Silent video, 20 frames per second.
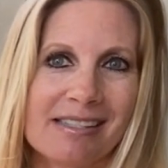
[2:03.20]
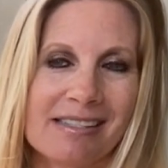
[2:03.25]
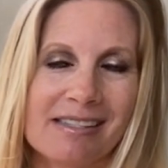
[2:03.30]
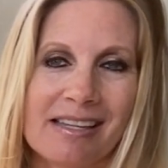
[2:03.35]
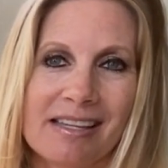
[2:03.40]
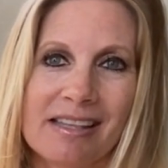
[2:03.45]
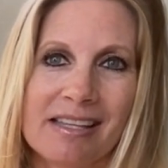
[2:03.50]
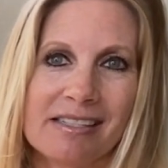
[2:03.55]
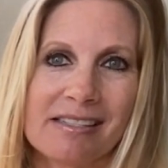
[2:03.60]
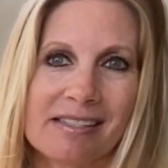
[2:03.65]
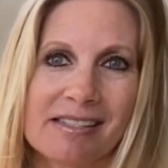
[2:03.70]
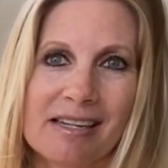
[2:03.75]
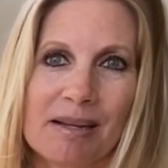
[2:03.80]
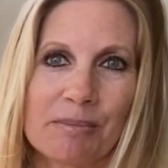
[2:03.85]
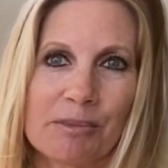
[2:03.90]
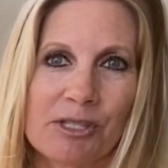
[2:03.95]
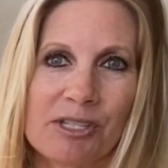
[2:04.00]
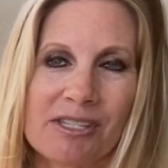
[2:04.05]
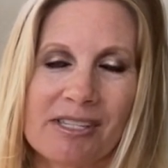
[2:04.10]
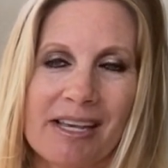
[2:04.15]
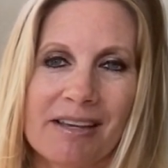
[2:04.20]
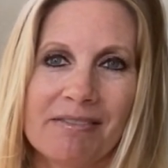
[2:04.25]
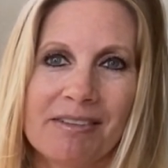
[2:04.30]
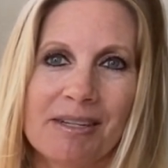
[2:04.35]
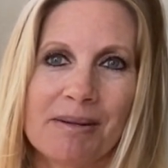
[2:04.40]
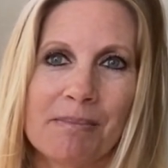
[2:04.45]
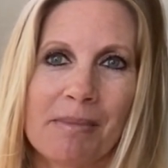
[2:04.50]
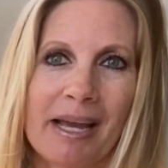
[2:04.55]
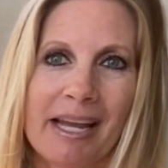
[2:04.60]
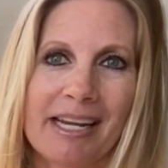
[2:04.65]
This number
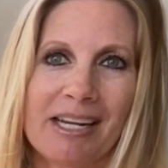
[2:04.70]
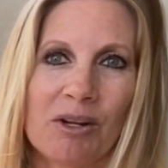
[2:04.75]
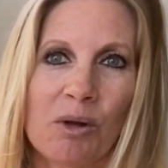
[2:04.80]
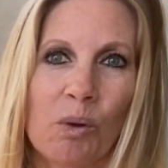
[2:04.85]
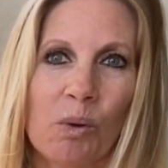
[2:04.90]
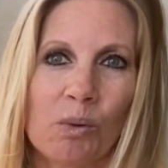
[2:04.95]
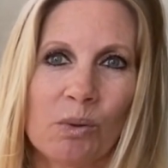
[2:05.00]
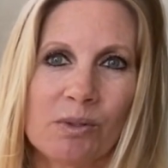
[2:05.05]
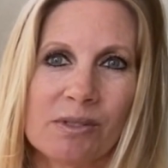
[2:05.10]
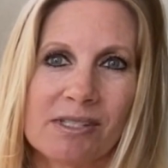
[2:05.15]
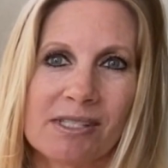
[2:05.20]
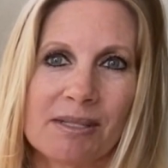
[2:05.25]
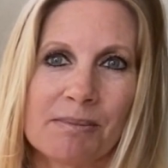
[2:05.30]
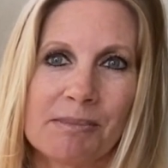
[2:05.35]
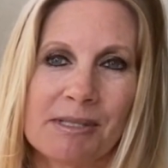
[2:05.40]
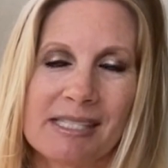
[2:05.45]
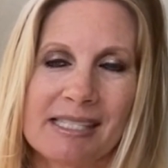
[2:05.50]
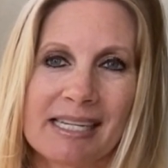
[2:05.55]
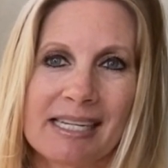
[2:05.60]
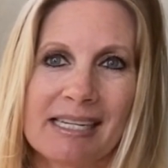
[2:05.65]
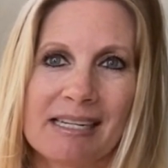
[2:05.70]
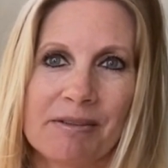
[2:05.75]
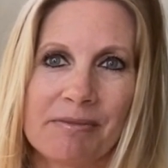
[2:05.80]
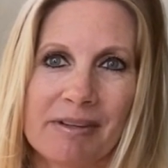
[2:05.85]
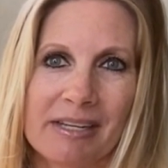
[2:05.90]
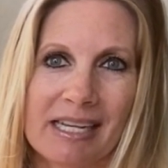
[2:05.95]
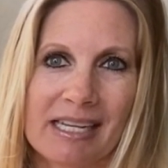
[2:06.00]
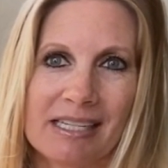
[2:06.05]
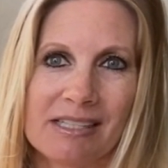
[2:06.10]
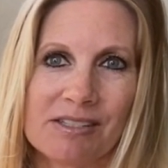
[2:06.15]
7 might hold some
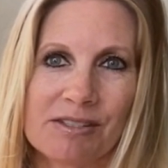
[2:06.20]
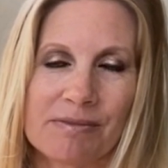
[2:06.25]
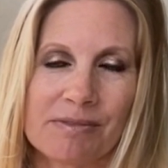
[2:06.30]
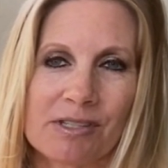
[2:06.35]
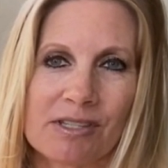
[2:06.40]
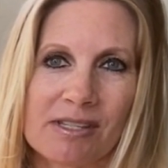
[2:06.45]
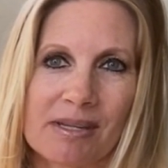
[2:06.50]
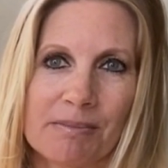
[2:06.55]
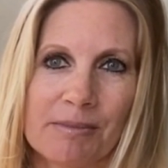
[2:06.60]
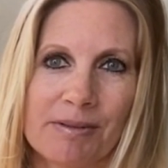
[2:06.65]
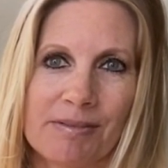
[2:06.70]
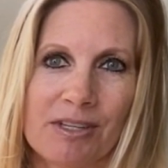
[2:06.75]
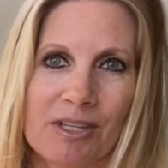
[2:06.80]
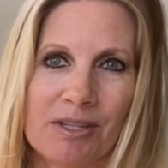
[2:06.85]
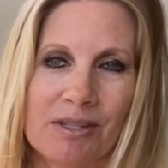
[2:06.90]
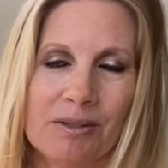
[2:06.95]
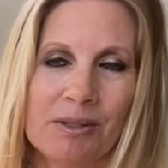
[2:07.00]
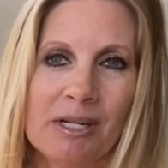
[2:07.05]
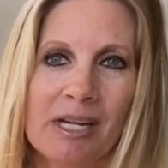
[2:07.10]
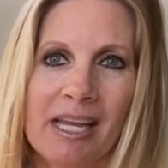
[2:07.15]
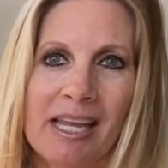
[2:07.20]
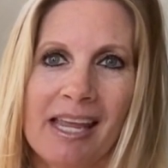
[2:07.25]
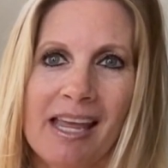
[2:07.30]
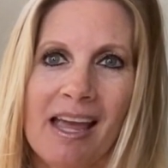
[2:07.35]
significance for some of you.